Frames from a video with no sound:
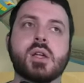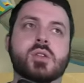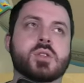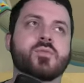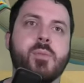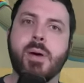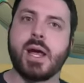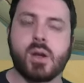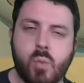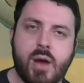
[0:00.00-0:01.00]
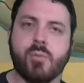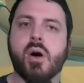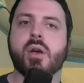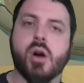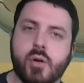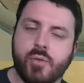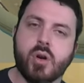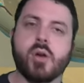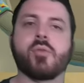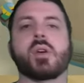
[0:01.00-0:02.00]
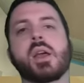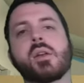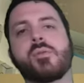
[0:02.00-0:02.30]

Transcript: just repeating wave one over and over again.